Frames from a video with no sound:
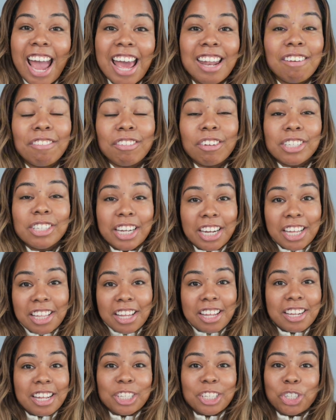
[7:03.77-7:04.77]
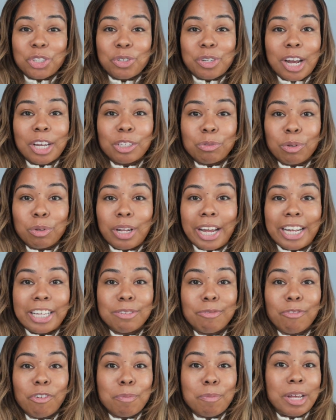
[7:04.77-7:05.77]
And if there's anything that you guys would
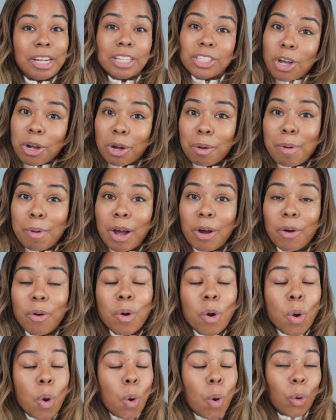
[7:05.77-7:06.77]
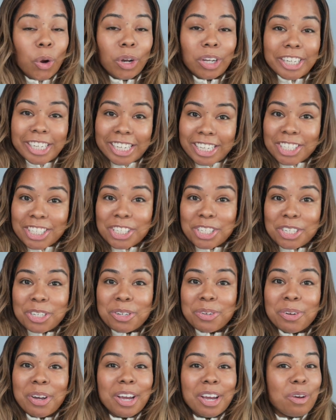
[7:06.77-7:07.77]
like for me to talk about or link
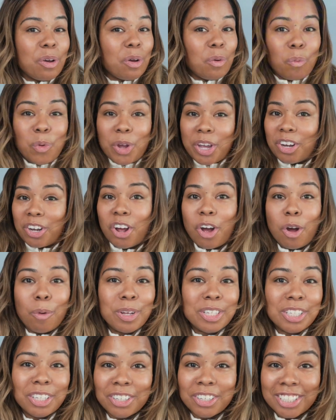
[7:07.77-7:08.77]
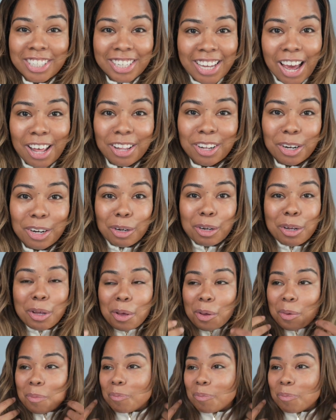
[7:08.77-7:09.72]
into, we can always learn together.